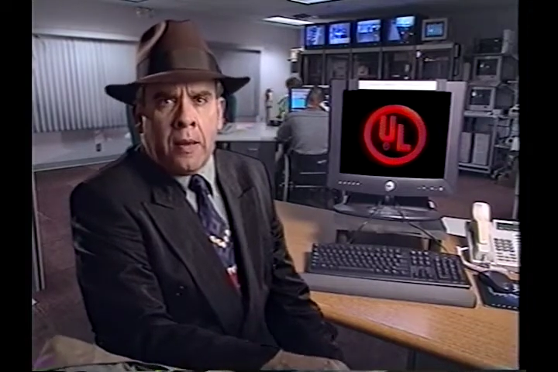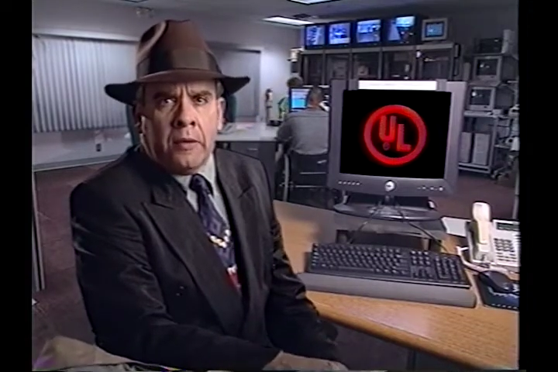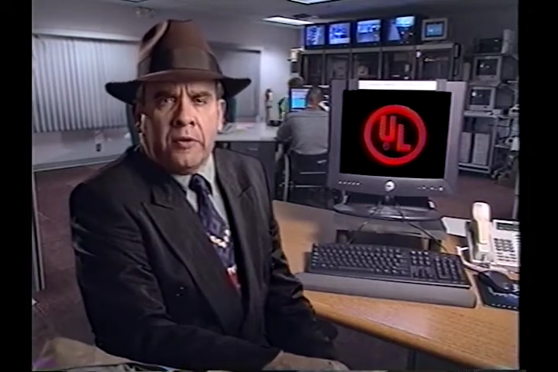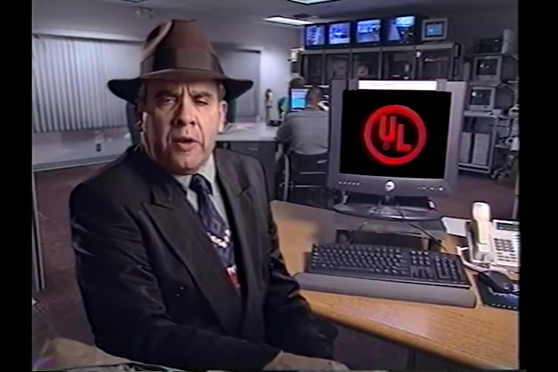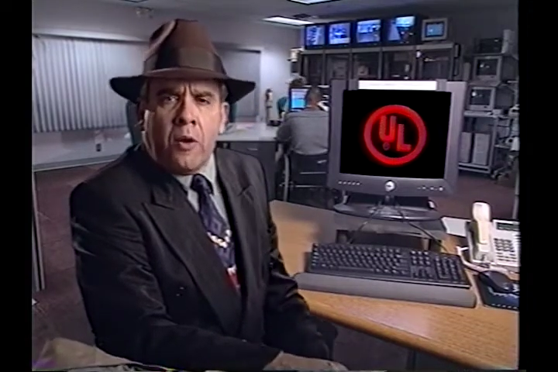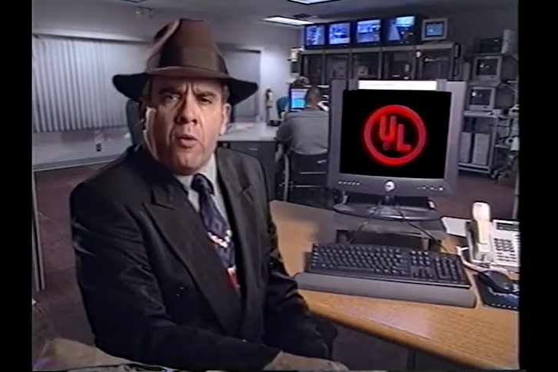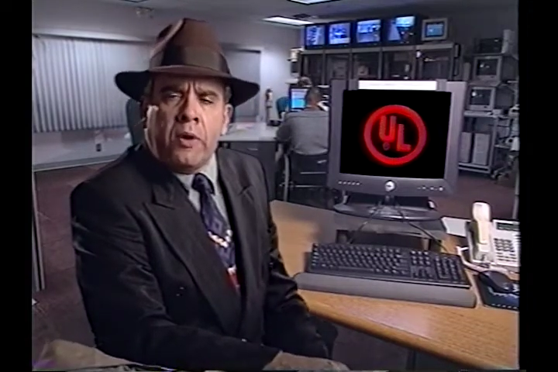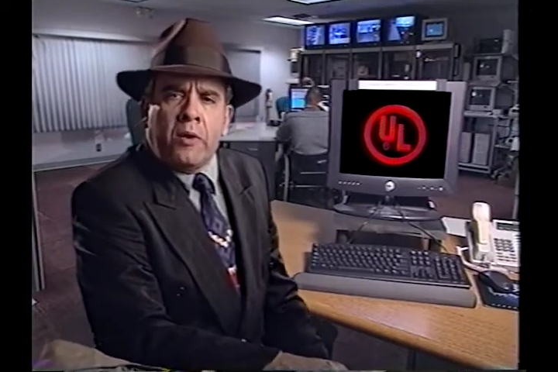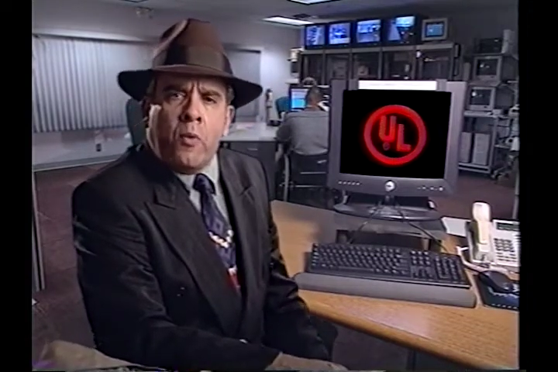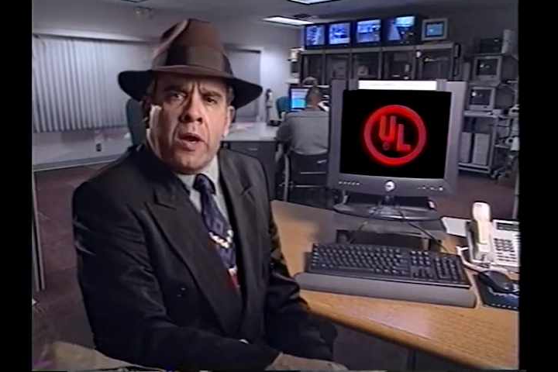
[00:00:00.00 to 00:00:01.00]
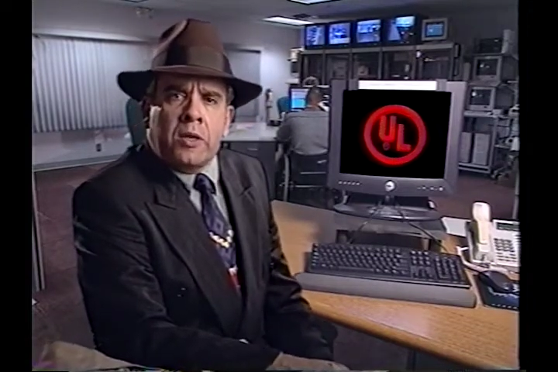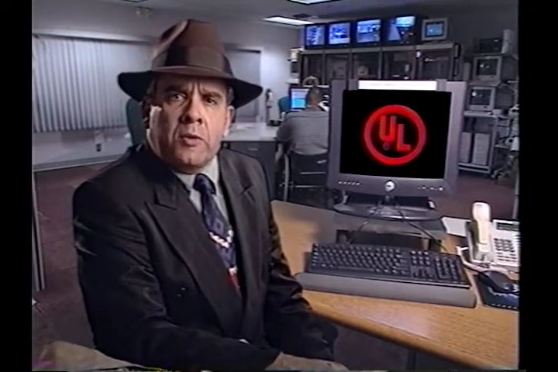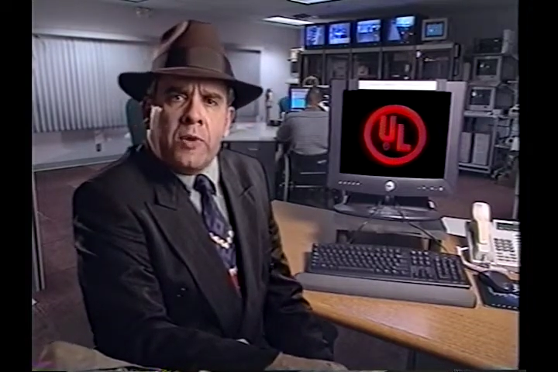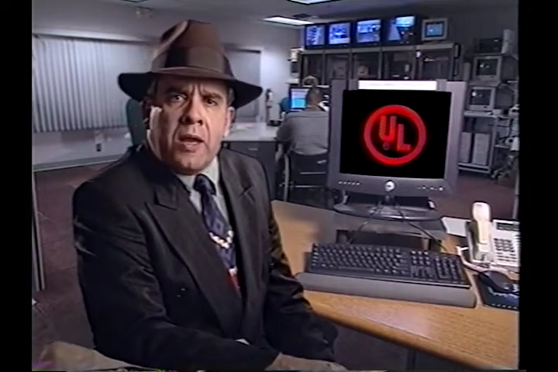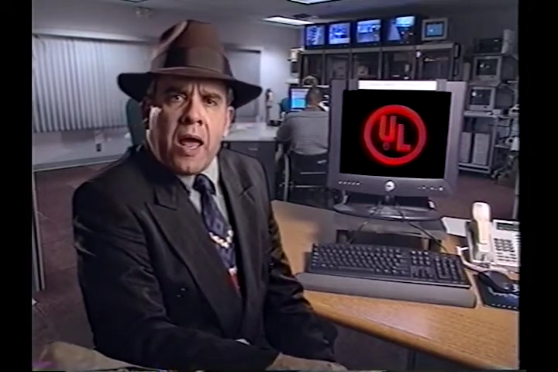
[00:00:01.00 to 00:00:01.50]
It's the only way
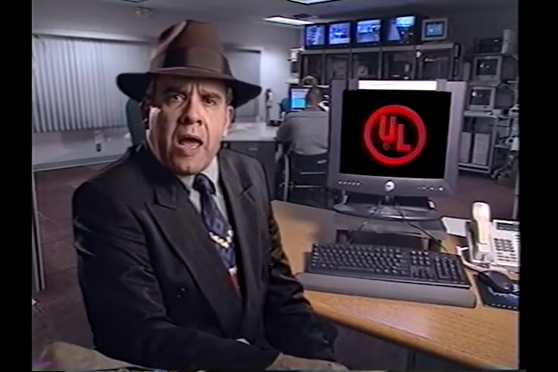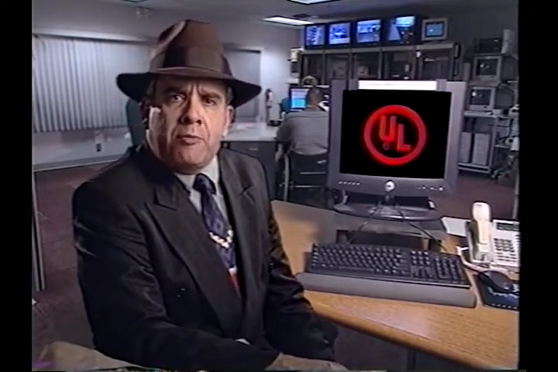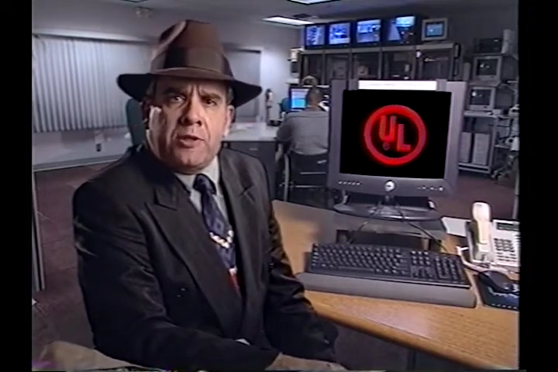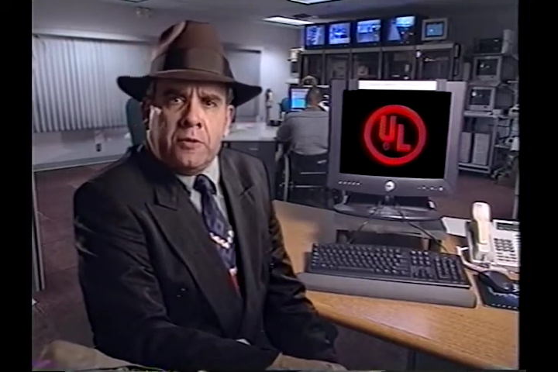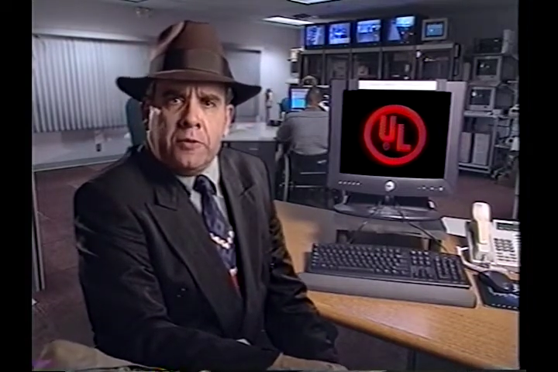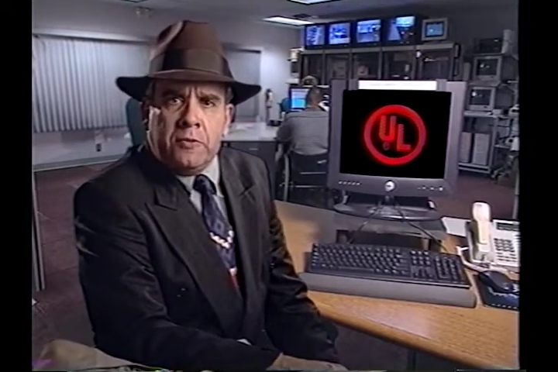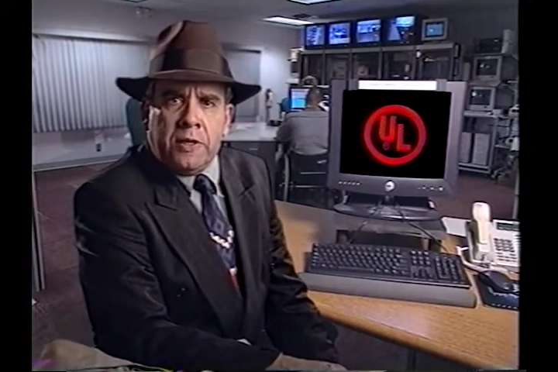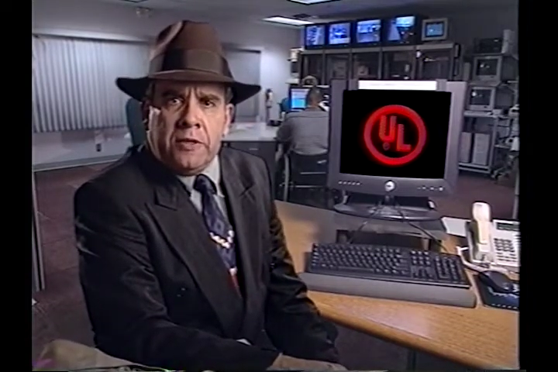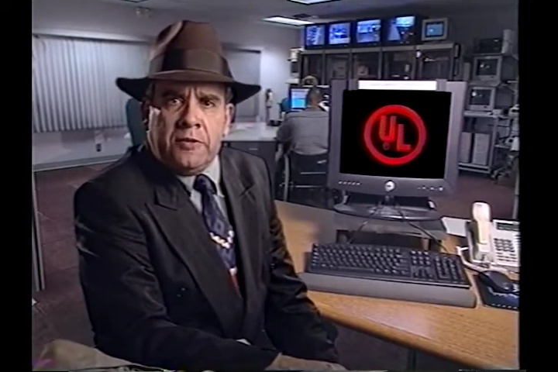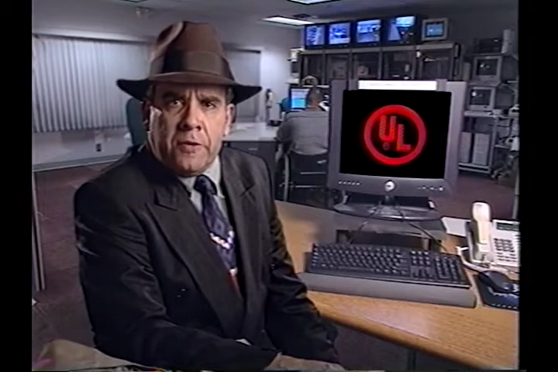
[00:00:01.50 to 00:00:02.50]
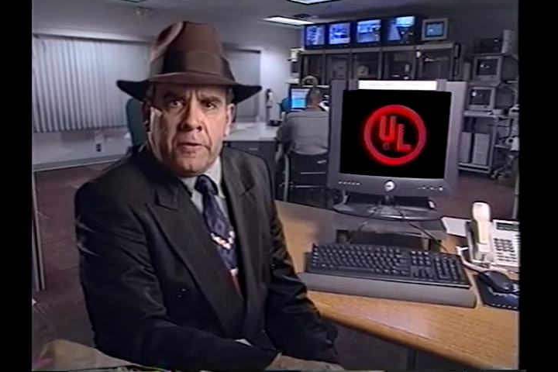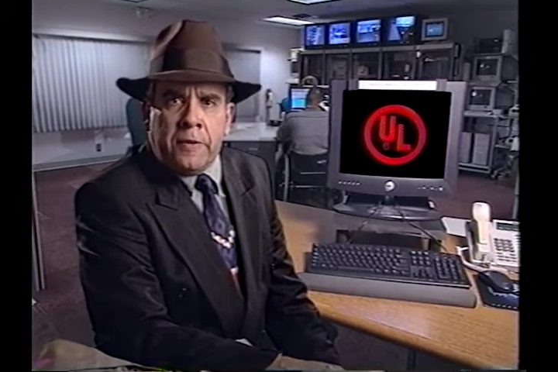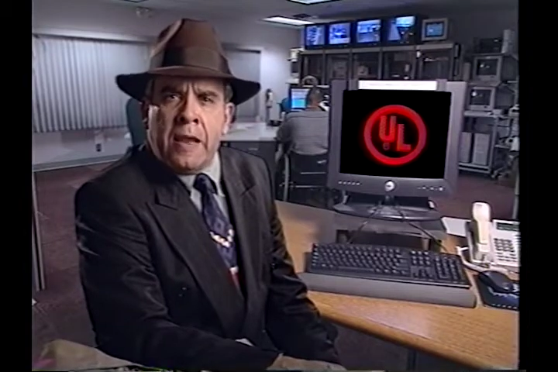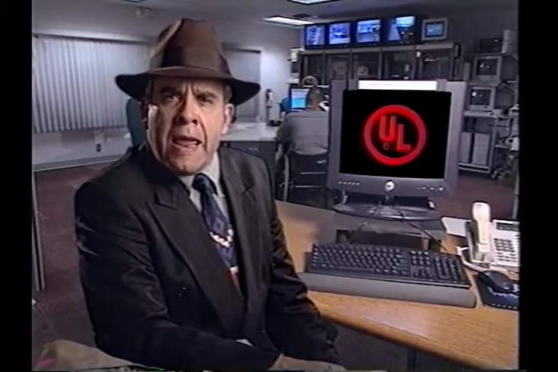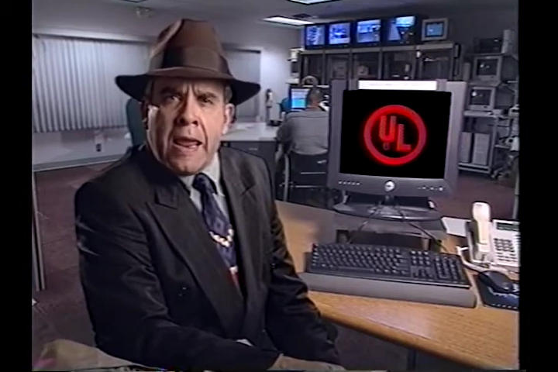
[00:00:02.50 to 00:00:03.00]
to be absolutely
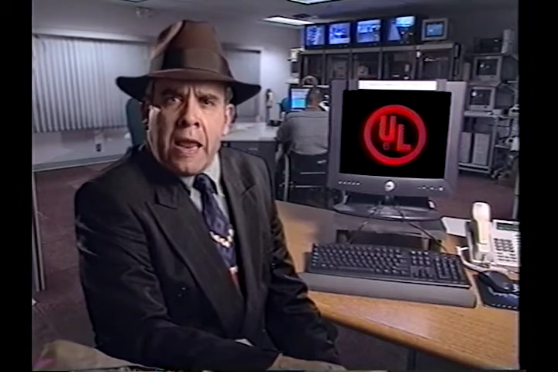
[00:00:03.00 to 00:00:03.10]
certain